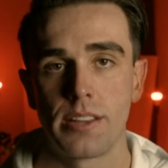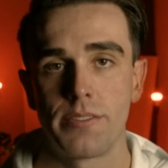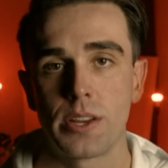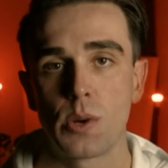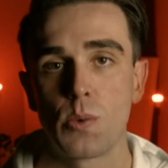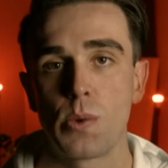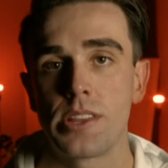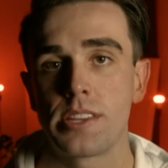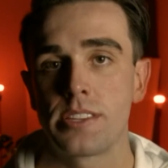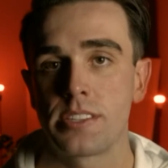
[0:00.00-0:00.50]

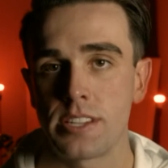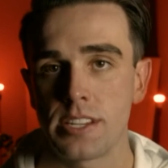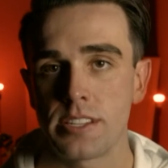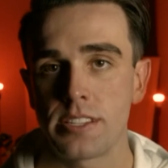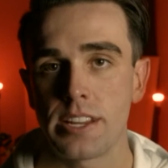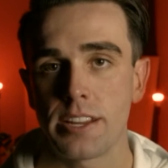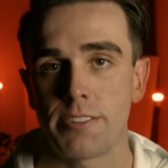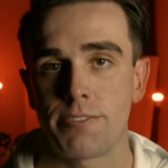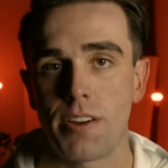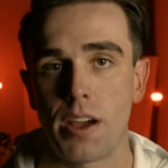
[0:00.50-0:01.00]
living with
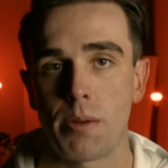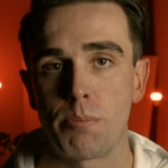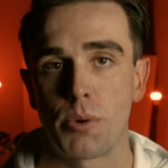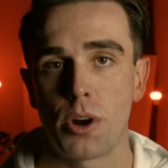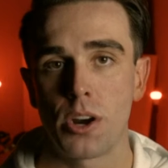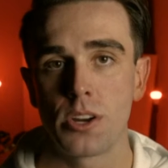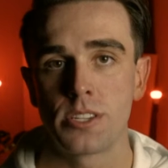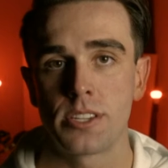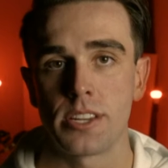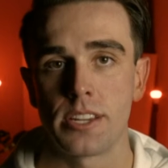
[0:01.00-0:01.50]
cystic
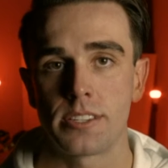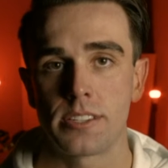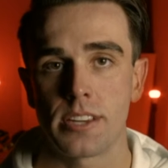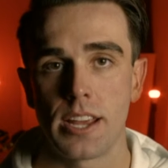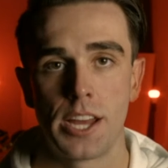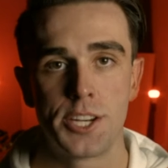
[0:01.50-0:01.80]
fibrosis,